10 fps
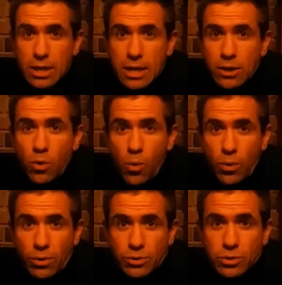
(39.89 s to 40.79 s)
in
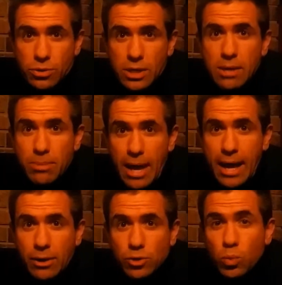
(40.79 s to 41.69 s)
order to keep the
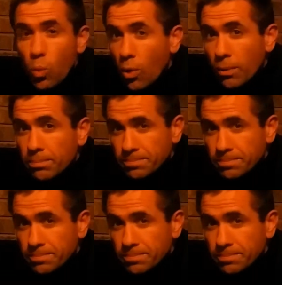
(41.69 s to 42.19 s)
house warm,